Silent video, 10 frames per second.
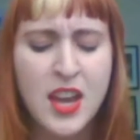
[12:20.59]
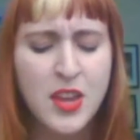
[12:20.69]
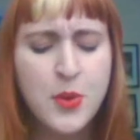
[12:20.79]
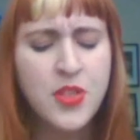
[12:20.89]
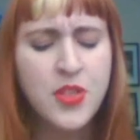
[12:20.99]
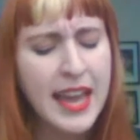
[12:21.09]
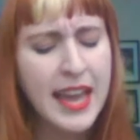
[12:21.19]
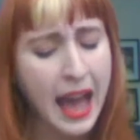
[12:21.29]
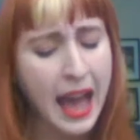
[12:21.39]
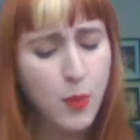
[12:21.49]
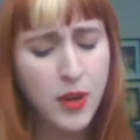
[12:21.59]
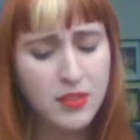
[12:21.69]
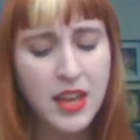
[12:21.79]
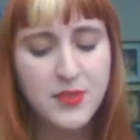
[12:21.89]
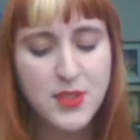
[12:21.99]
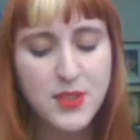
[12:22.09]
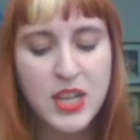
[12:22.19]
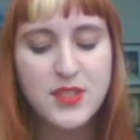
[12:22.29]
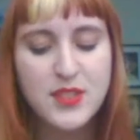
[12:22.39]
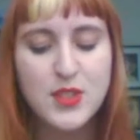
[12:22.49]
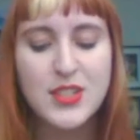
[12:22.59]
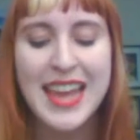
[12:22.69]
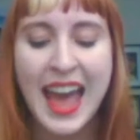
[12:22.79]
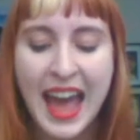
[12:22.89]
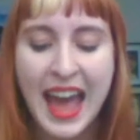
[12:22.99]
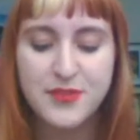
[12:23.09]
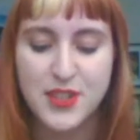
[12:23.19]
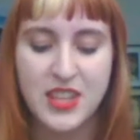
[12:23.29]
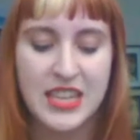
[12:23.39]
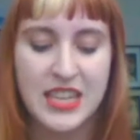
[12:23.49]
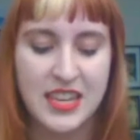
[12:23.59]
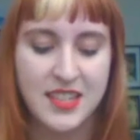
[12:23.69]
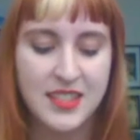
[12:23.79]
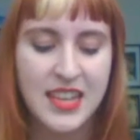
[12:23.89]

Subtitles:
You think our love story starts after the kiss,